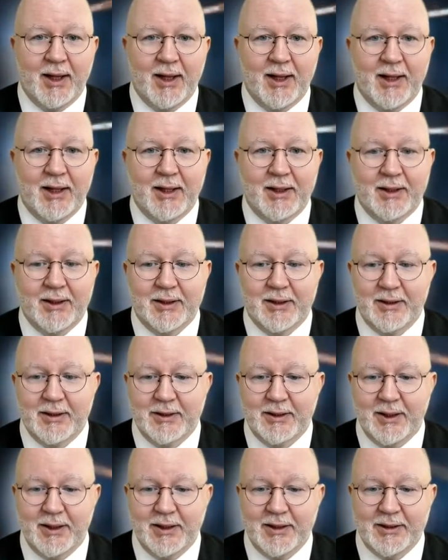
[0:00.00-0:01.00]

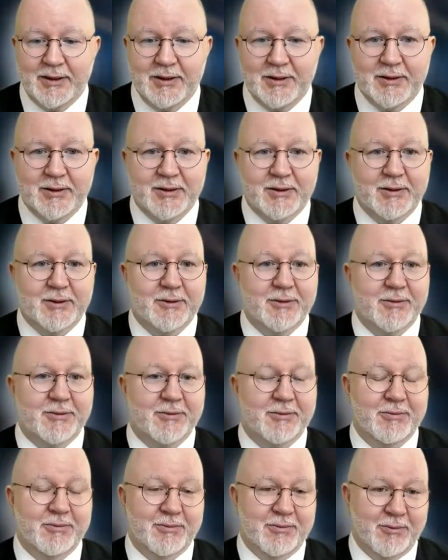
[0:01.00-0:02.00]
and
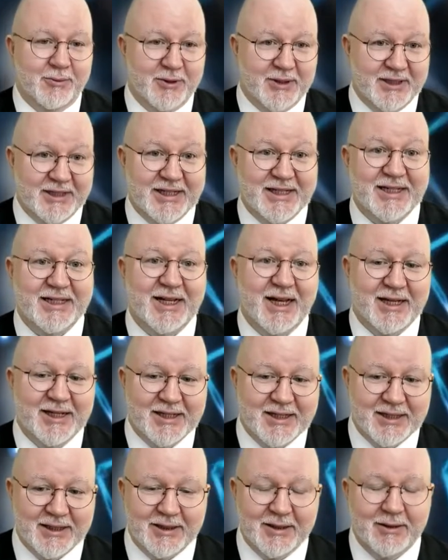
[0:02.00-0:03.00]
was
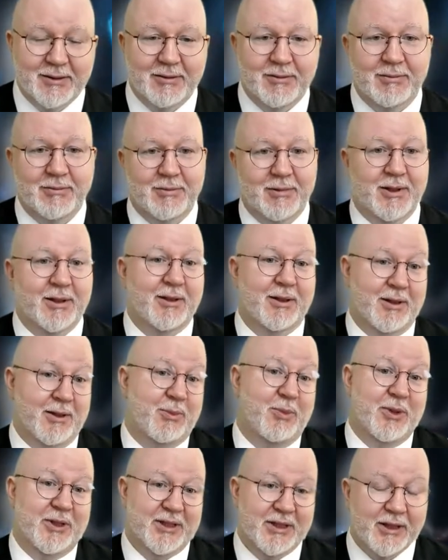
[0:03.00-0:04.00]
discussing, in the
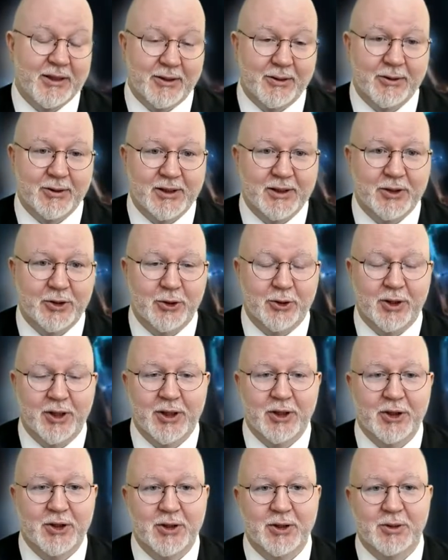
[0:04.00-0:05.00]
particular
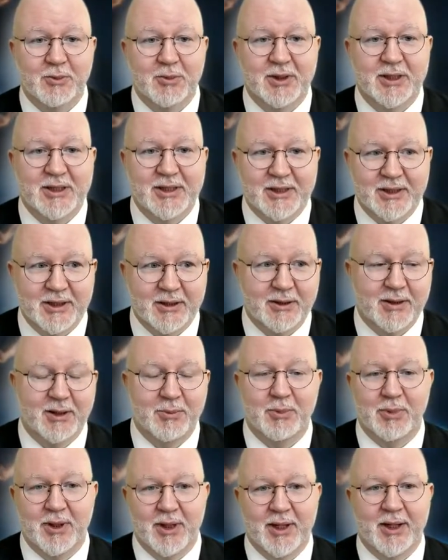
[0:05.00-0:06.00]
situation, but still
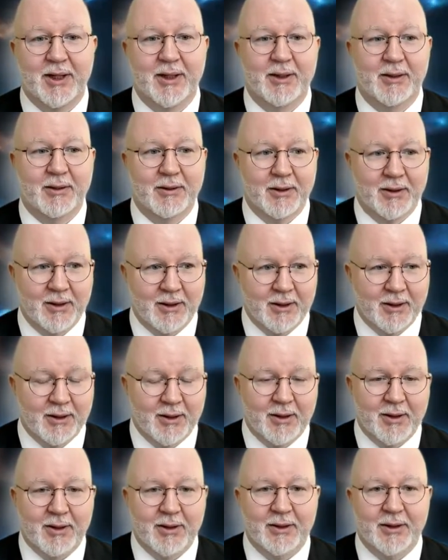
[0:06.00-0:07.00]
applying
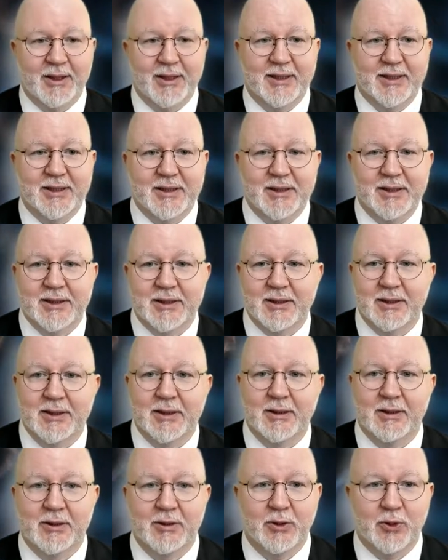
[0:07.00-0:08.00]
the existing
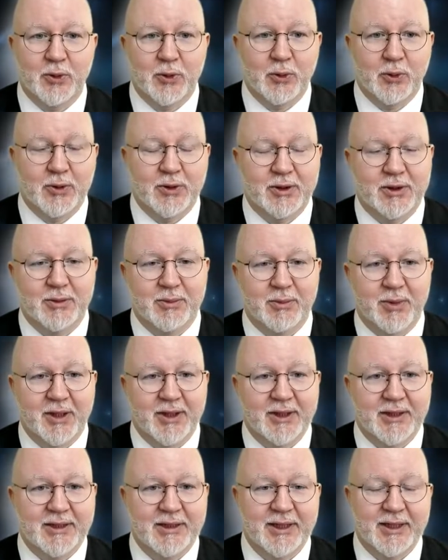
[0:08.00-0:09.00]
rules by the
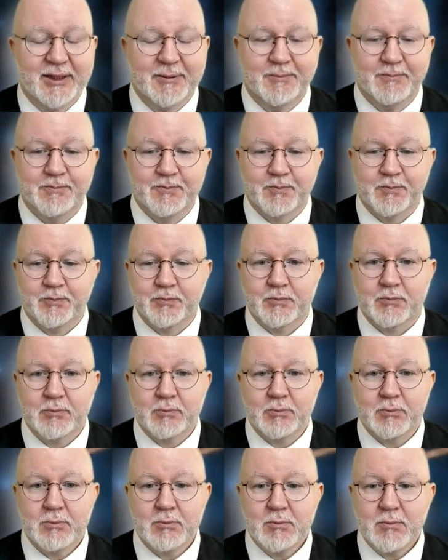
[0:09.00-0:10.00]
time,
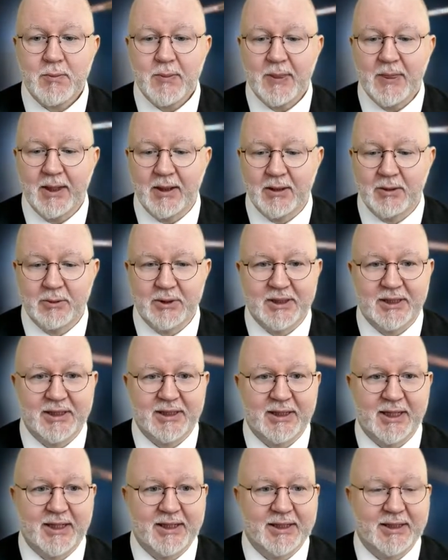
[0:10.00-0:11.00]
and
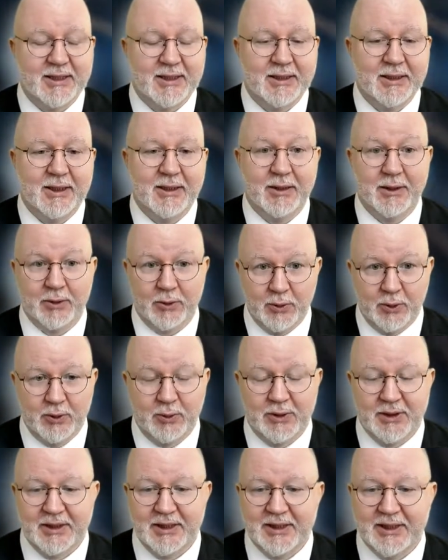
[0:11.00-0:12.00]
the court was
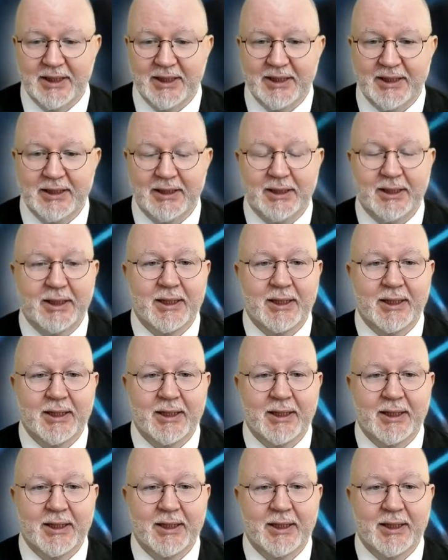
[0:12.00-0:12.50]
discussing